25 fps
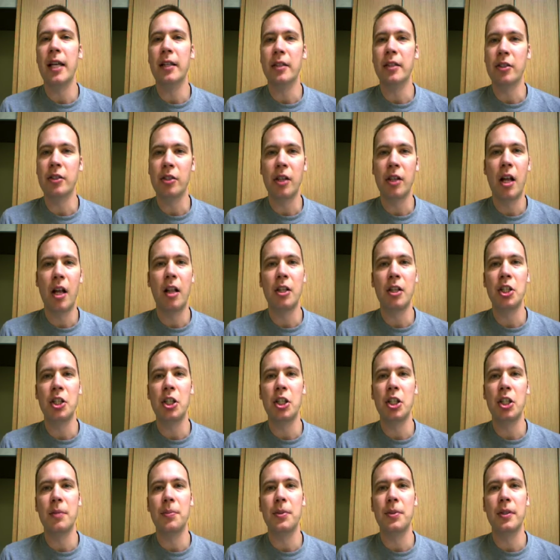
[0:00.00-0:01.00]
the
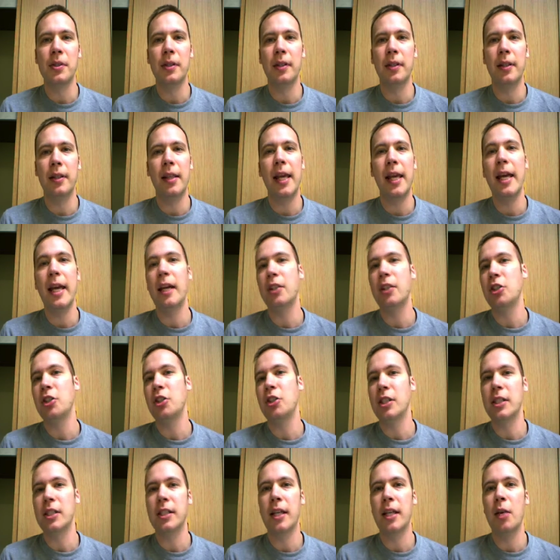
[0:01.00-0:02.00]
scholarships. They actually
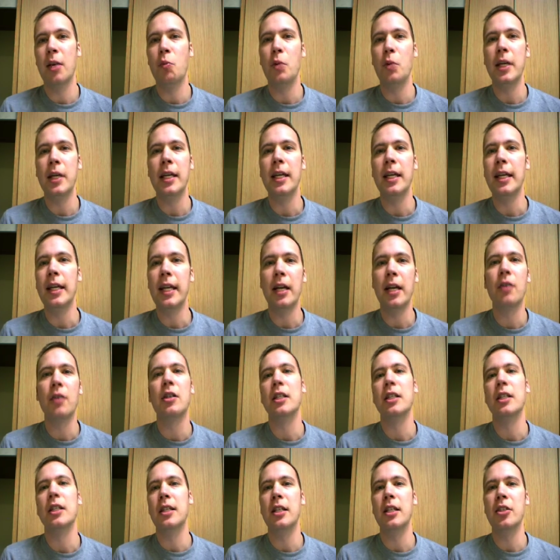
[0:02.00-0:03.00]
say we can
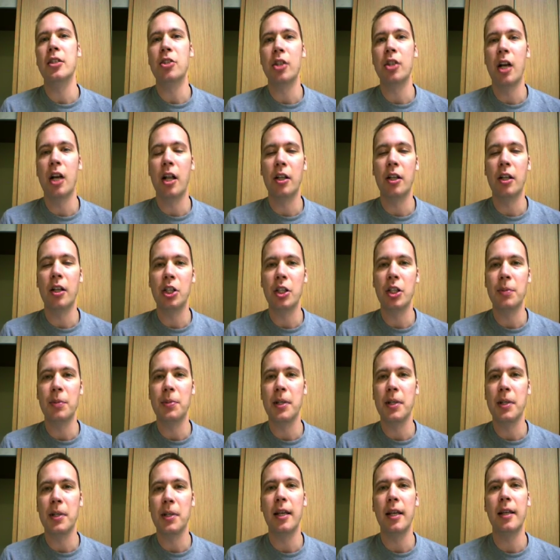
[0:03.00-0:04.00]
guarantee scholarships,
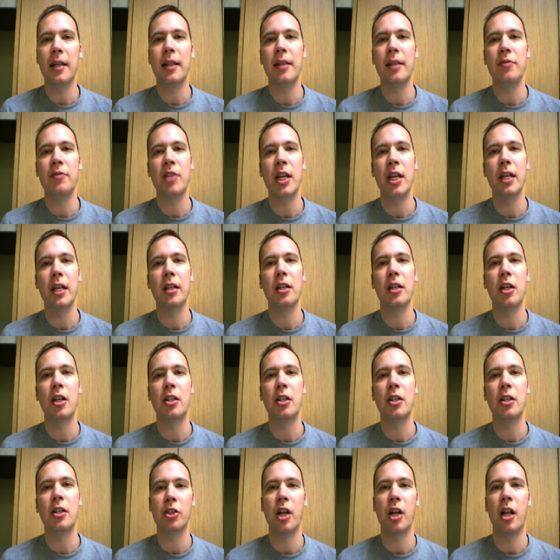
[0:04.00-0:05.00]
and they, they've taken all the
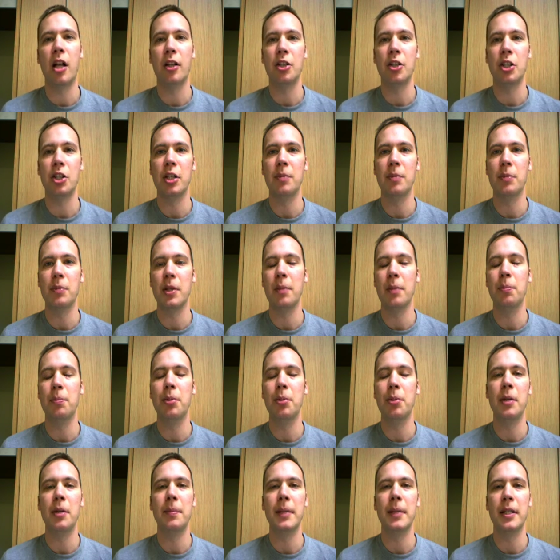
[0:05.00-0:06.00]
scholarships and put
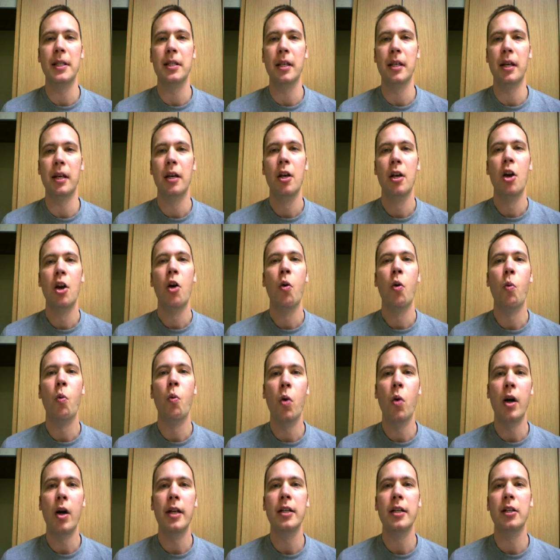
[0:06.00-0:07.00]
them into
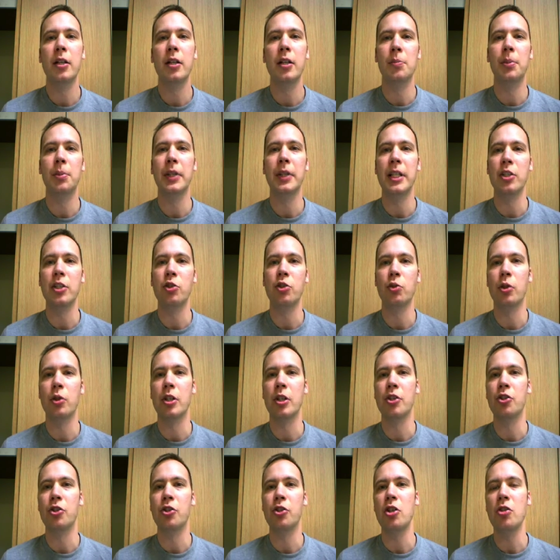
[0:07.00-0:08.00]
one complete mm-hmm. source.
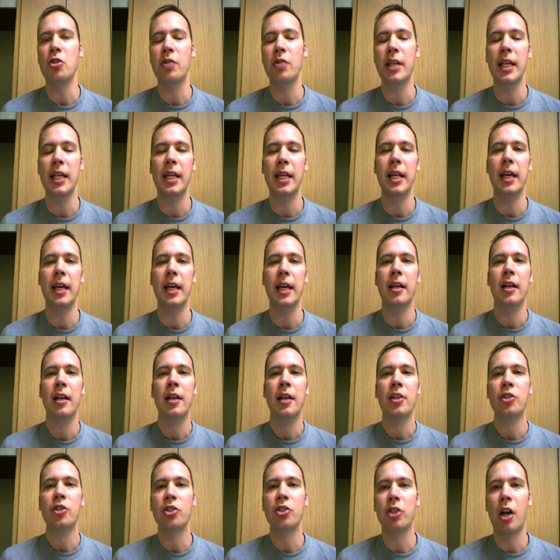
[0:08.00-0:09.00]
So you can get
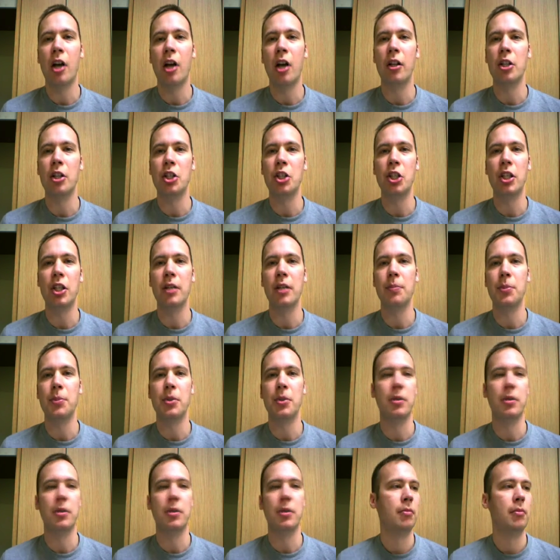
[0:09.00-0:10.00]
scholarships
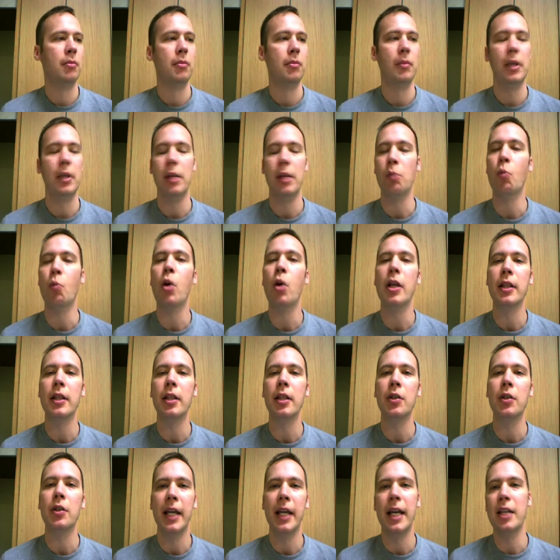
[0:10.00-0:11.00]
mm-hmm. in one
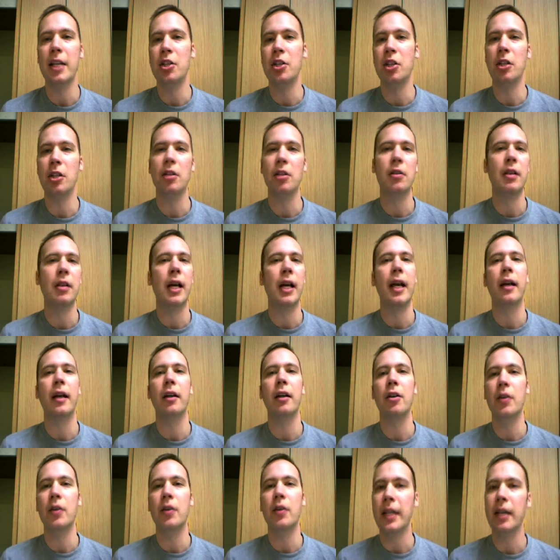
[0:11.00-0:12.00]
location. You don't got to
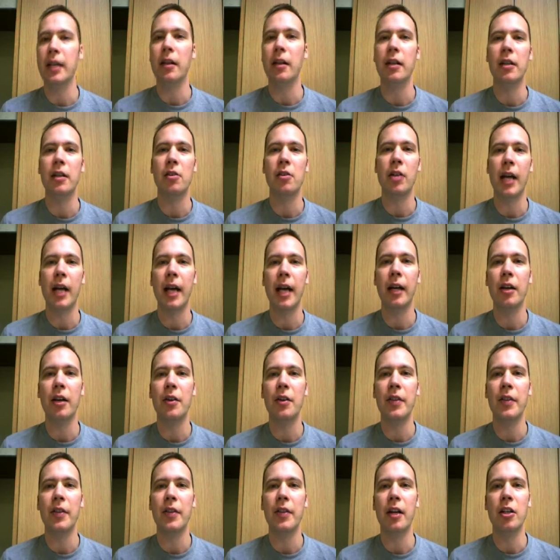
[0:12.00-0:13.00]
go here. You don't got to go
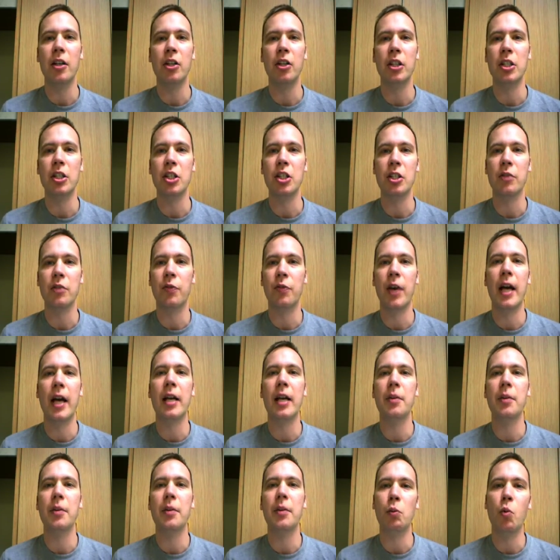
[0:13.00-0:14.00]
there. You can just find
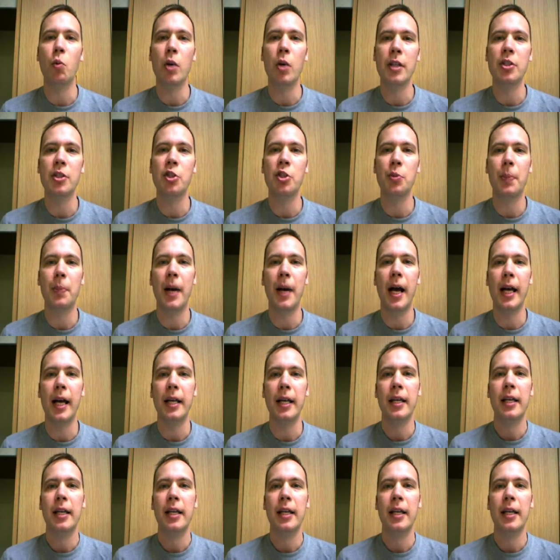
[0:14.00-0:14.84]
them in one spot.